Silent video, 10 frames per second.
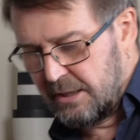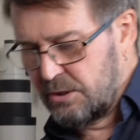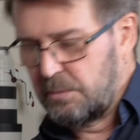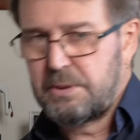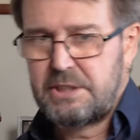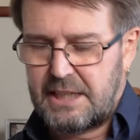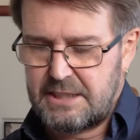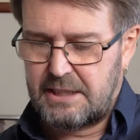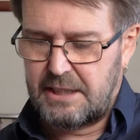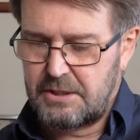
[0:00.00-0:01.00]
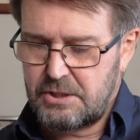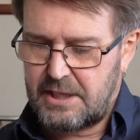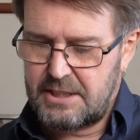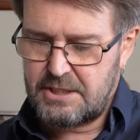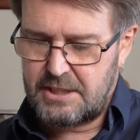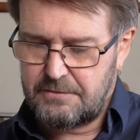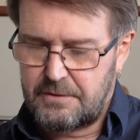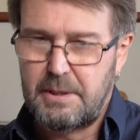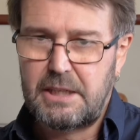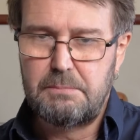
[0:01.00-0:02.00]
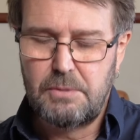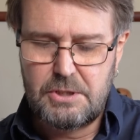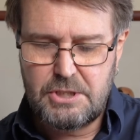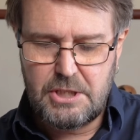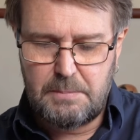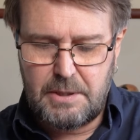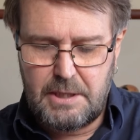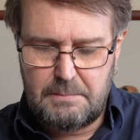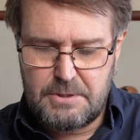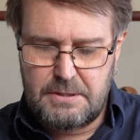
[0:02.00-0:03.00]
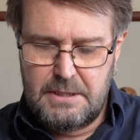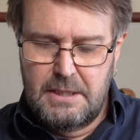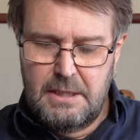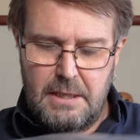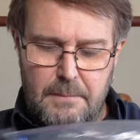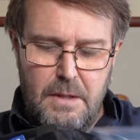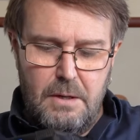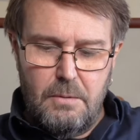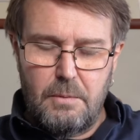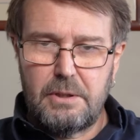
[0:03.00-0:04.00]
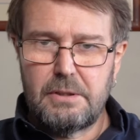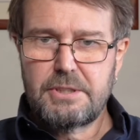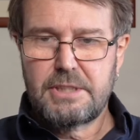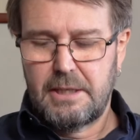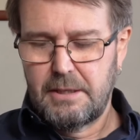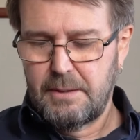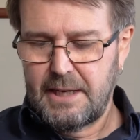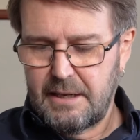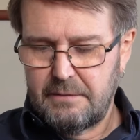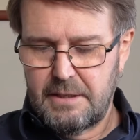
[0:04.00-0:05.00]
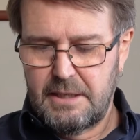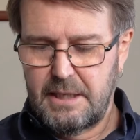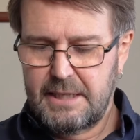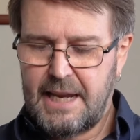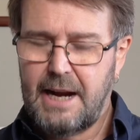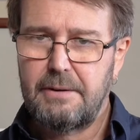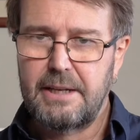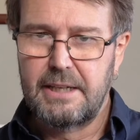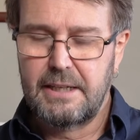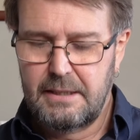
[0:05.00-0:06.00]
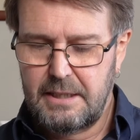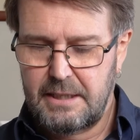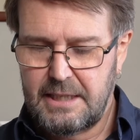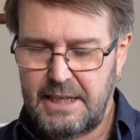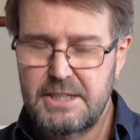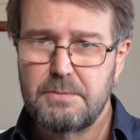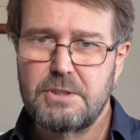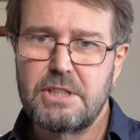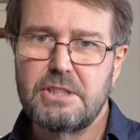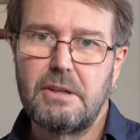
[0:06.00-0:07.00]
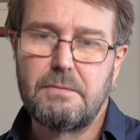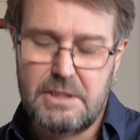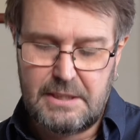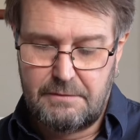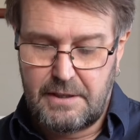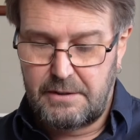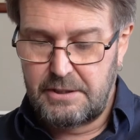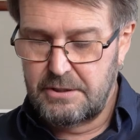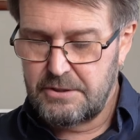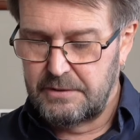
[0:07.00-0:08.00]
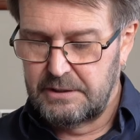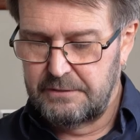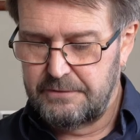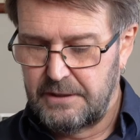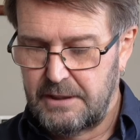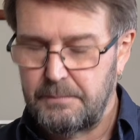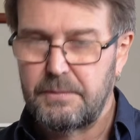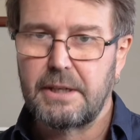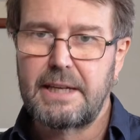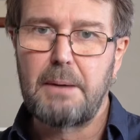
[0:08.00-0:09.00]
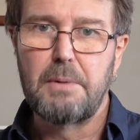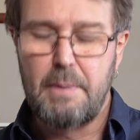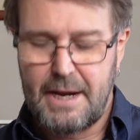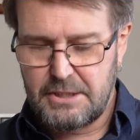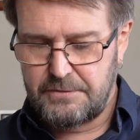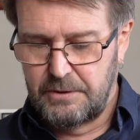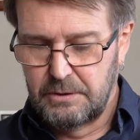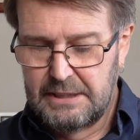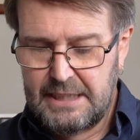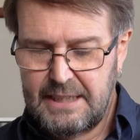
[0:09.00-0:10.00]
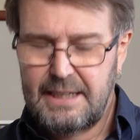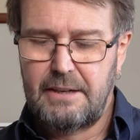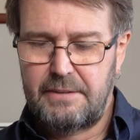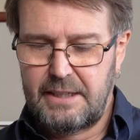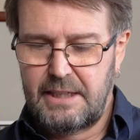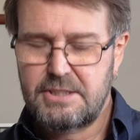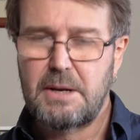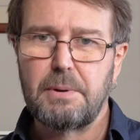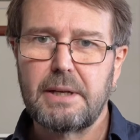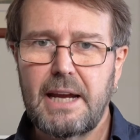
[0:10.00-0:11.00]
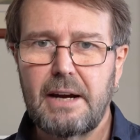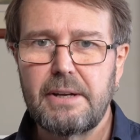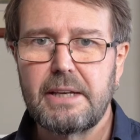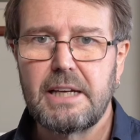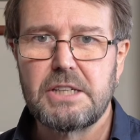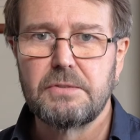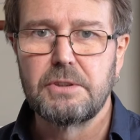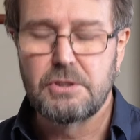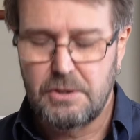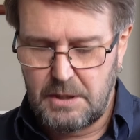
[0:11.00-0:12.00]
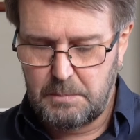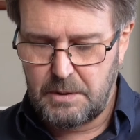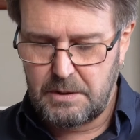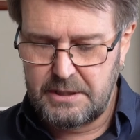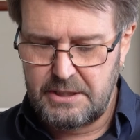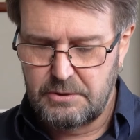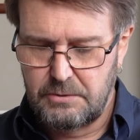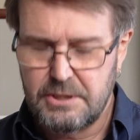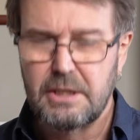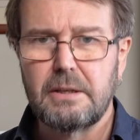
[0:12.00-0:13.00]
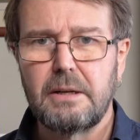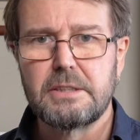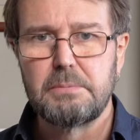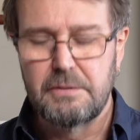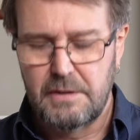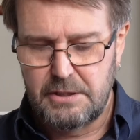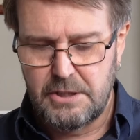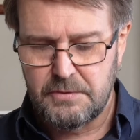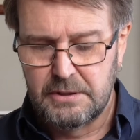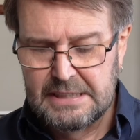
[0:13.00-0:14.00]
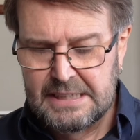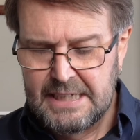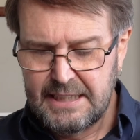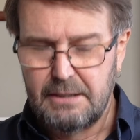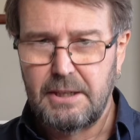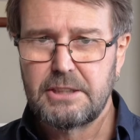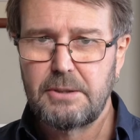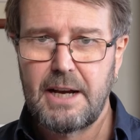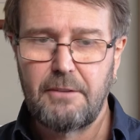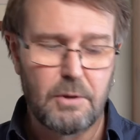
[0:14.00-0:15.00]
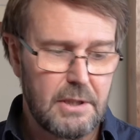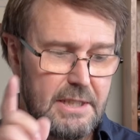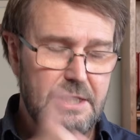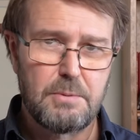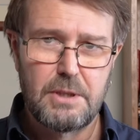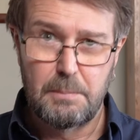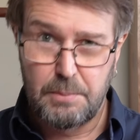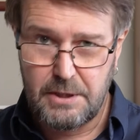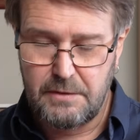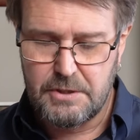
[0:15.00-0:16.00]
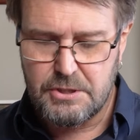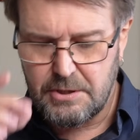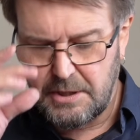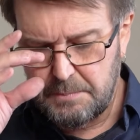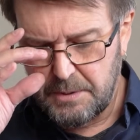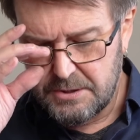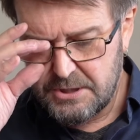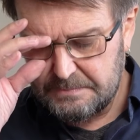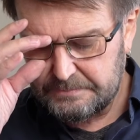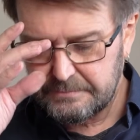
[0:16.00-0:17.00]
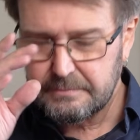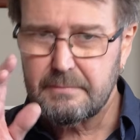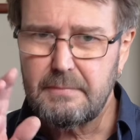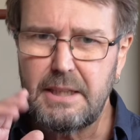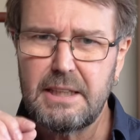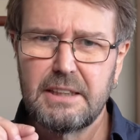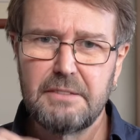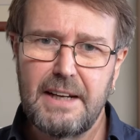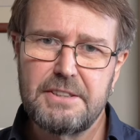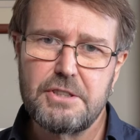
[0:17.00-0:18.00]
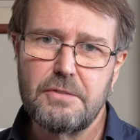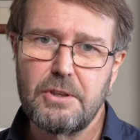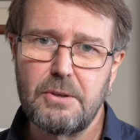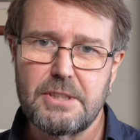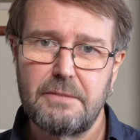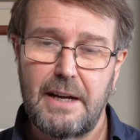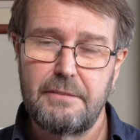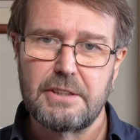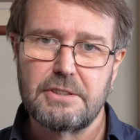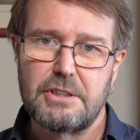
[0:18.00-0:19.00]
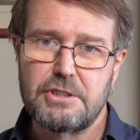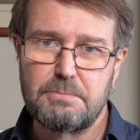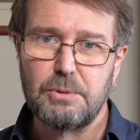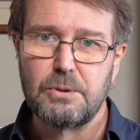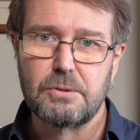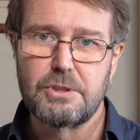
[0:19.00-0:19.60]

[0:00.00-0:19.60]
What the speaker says: to protect it in transit from any moisture perhaps. We also have a carrying case, which is obviously very useful if your camera bag's full. Having a separate carrying case for your tripod is also going to be very useful. Now, I do have one of these with the previous tripods. The advantage, of course, of having such small